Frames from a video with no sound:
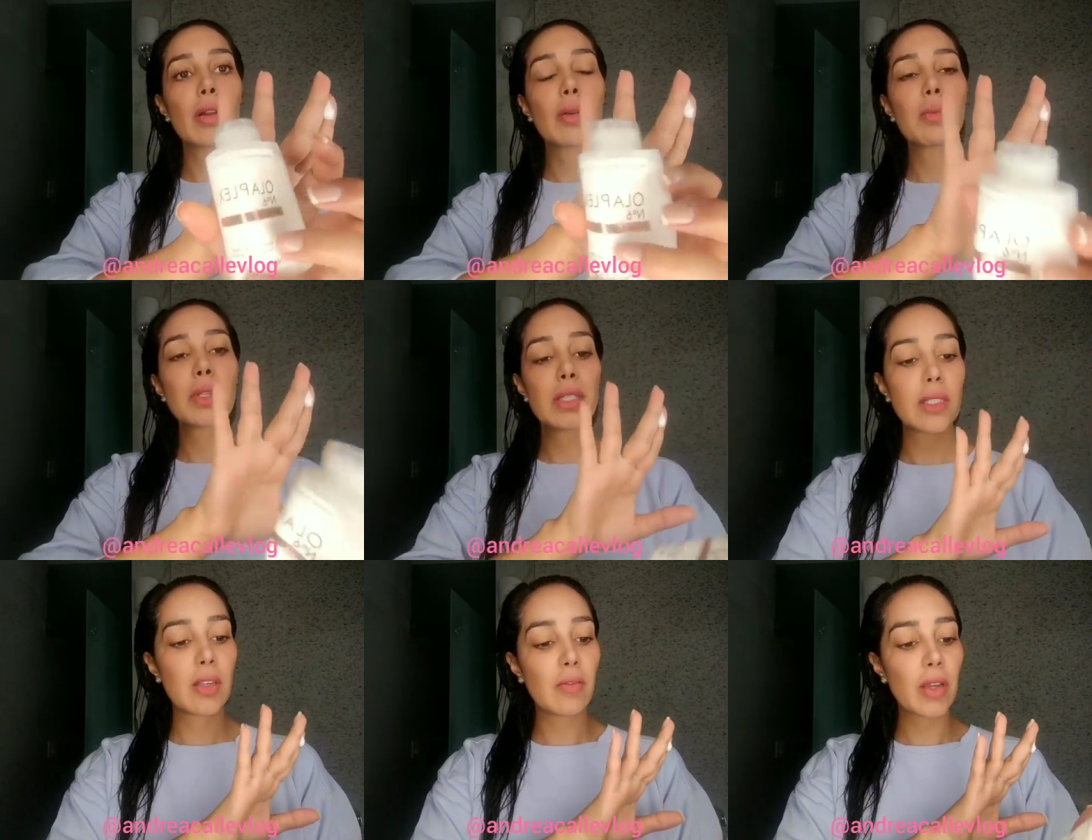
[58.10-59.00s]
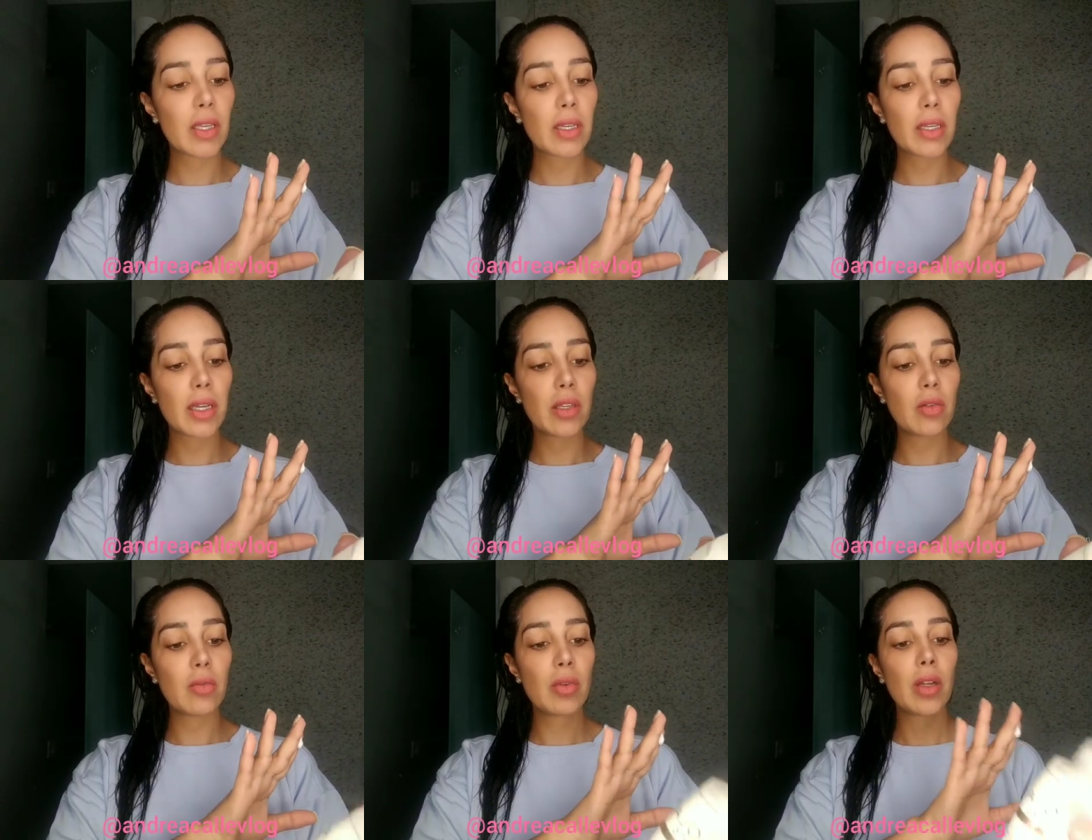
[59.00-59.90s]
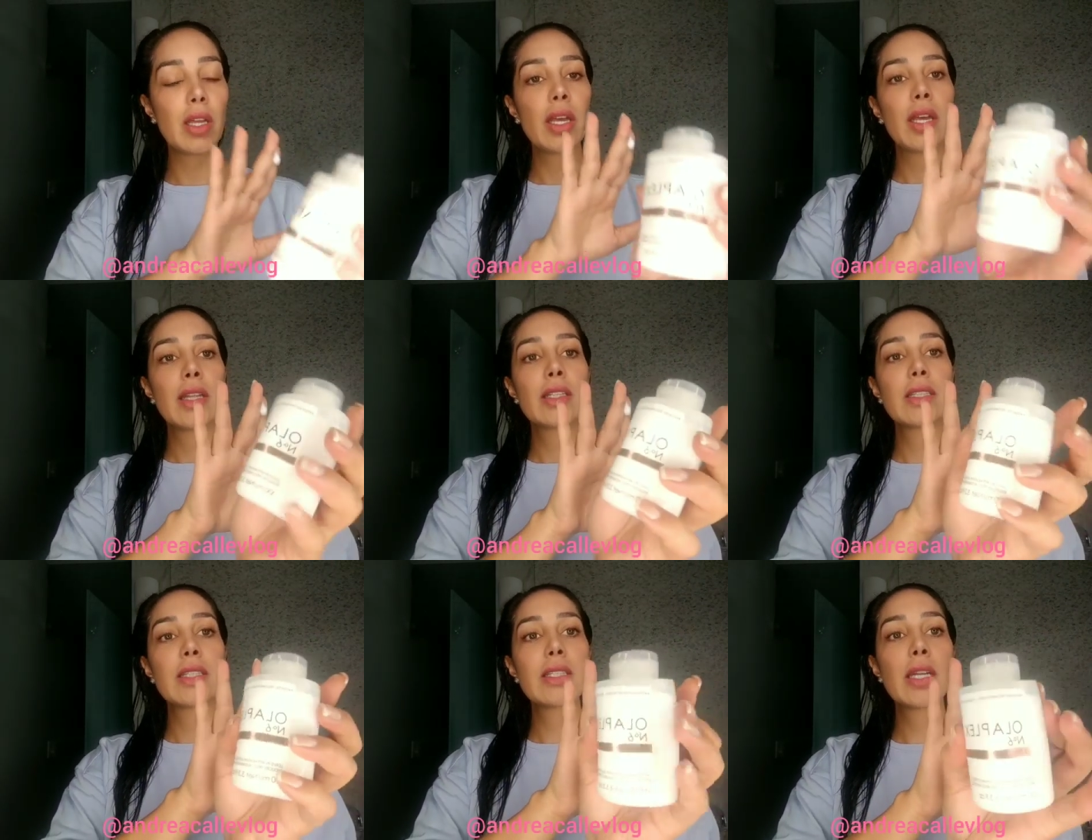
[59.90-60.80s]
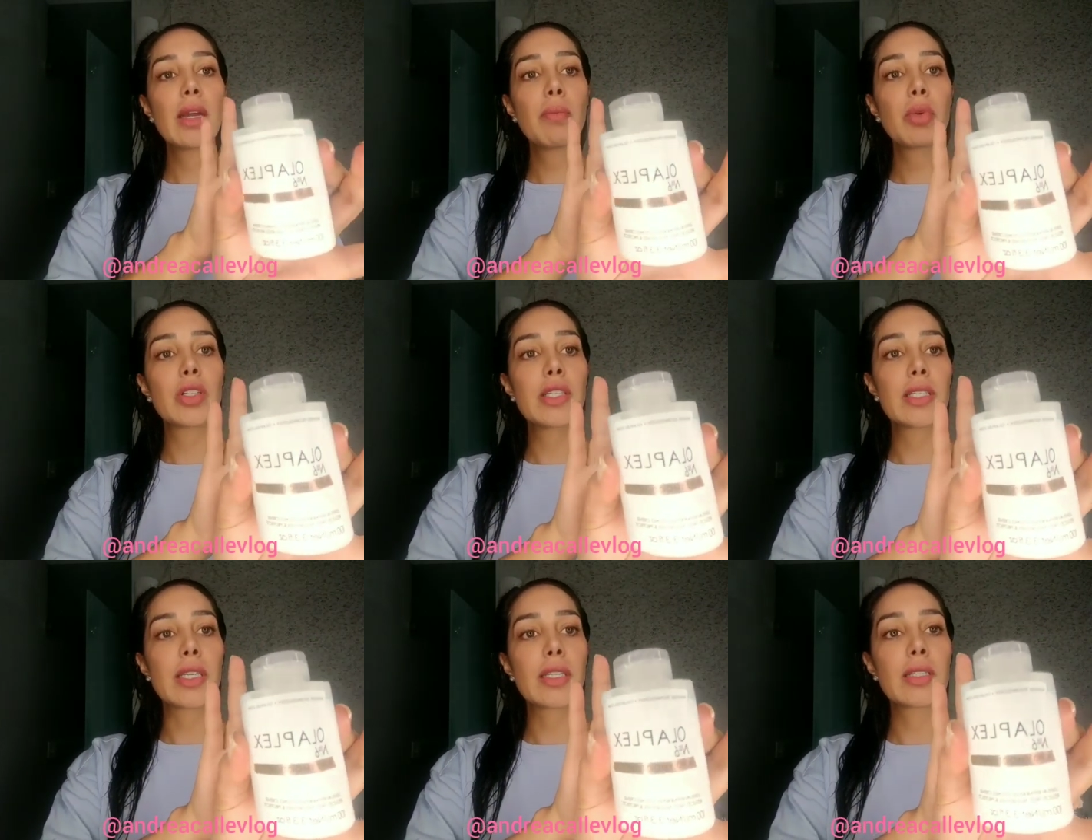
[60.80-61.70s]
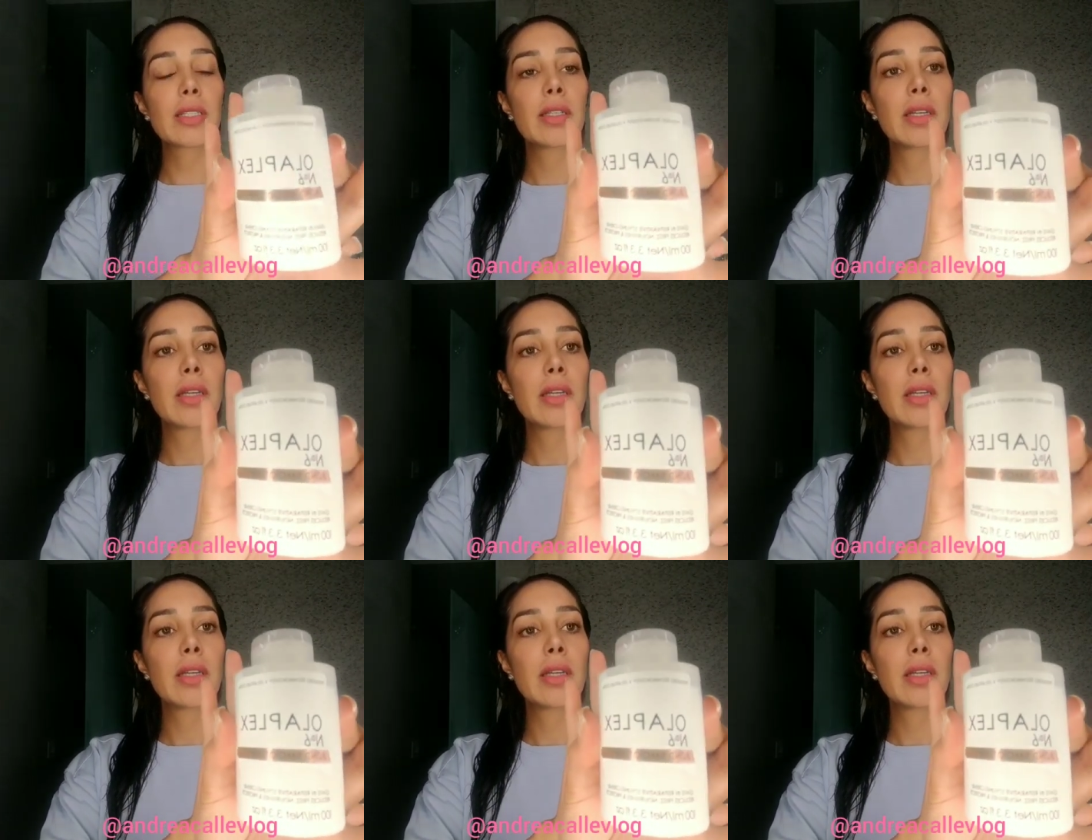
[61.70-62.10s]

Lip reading: Let me see if I can get you. This is the number 6.